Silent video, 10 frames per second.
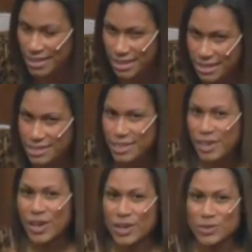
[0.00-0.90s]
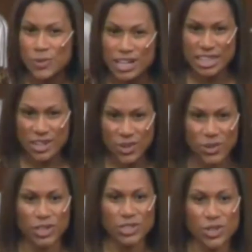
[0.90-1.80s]
This is what the
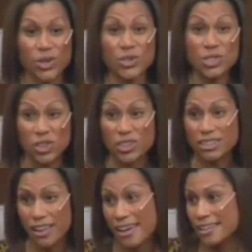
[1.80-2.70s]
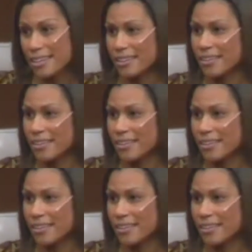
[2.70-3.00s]
early church looked like.